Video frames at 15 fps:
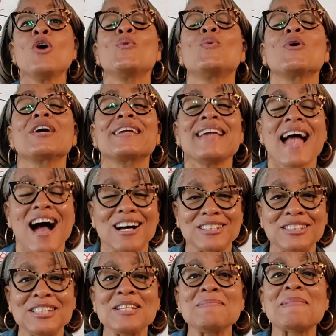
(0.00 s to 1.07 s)
We're
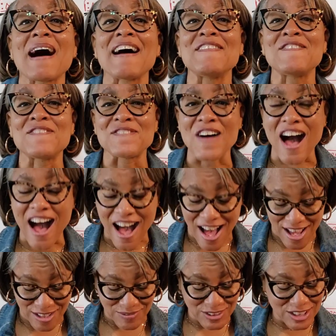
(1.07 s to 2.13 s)
counting by
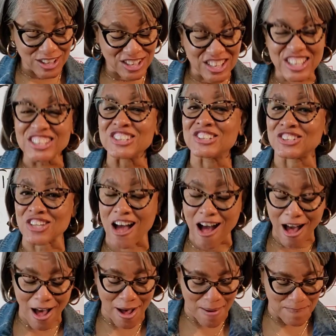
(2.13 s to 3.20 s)
fives. Good
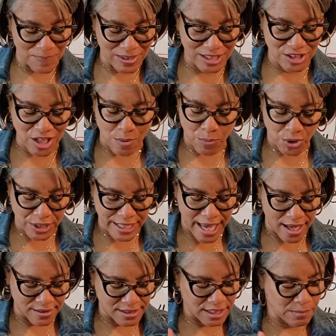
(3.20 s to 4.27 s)
job. Good job. We're
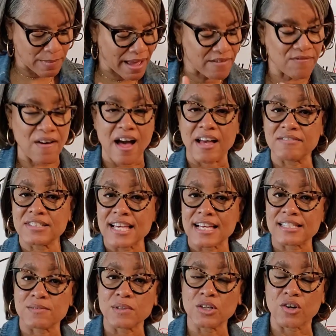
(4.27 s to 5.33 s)
counting by fives
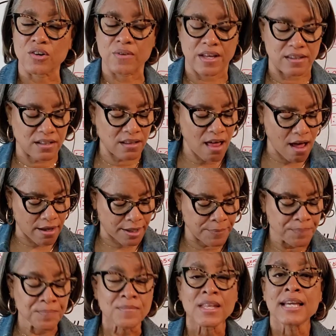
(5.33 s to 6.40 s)
as we go around the clock.
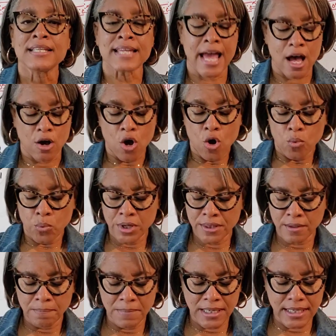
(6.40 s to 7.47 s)
Now, when
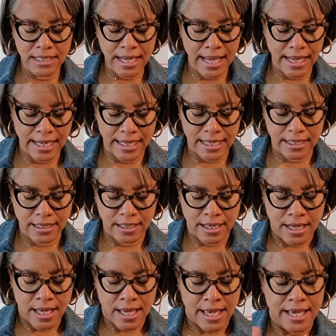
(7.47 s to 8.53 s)
the minute hand
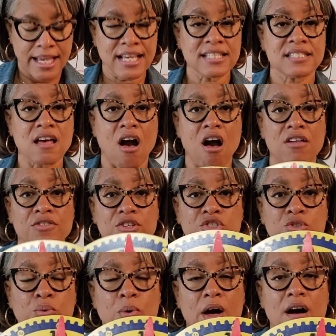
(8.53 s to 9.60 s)
is on the
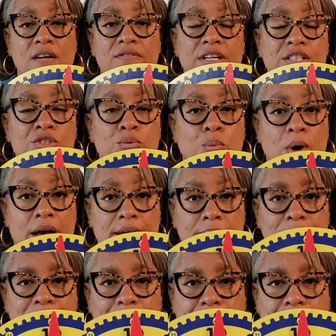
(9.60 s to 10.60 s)
12, it's what?